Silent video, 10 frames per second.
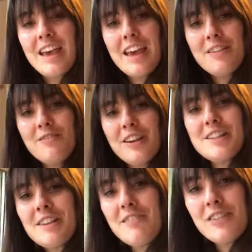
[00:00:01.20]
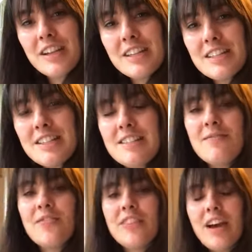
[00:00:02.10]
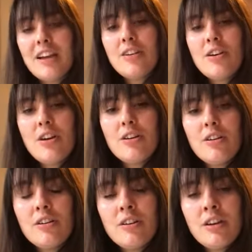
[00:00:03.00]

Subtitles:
Hey fellow South Africans, I know